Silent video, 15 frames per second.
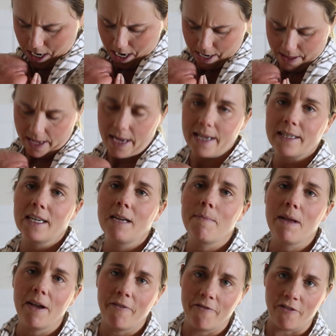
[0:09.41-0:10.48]
I think he's gonna
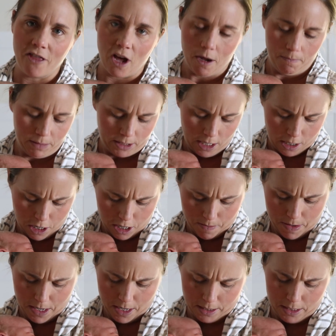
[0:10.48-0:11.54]
be a thumb sucker
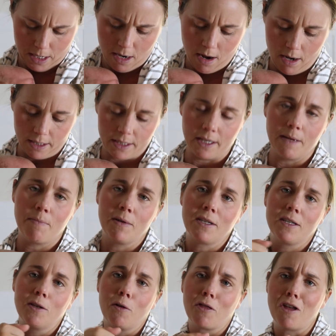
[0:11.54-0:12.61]
because he constantly
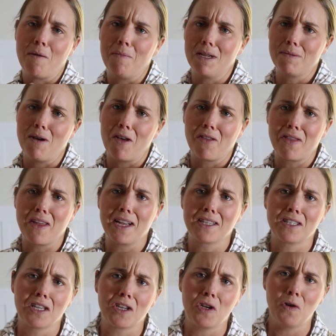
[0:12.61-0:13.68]
puts his little thumb in his mouth and
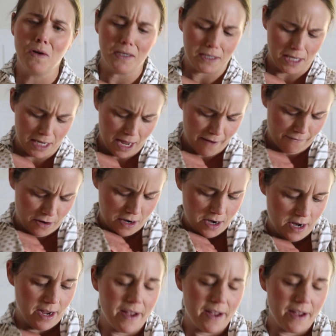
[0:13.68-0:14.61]
it's the cutest thing ever.